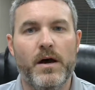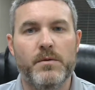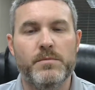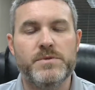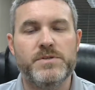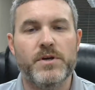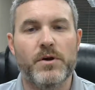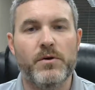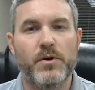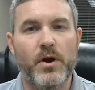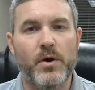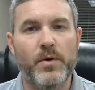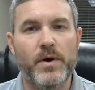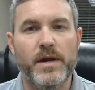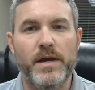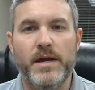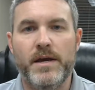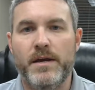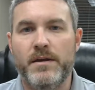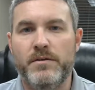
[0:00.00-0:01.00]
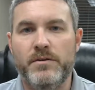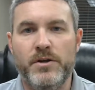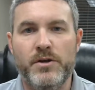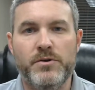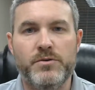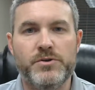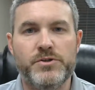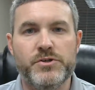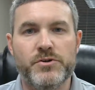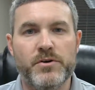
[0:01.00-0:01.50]
So go ahead and
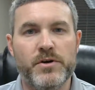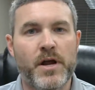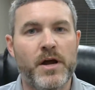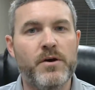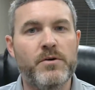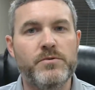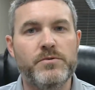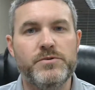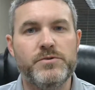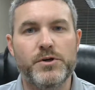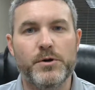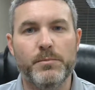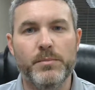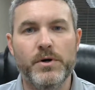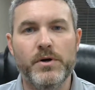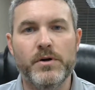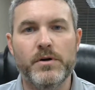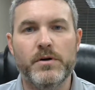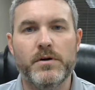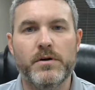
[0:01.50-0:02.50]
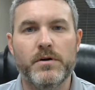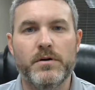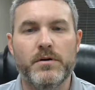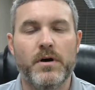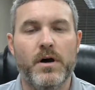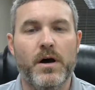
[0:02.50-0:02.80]
use your notes, your book.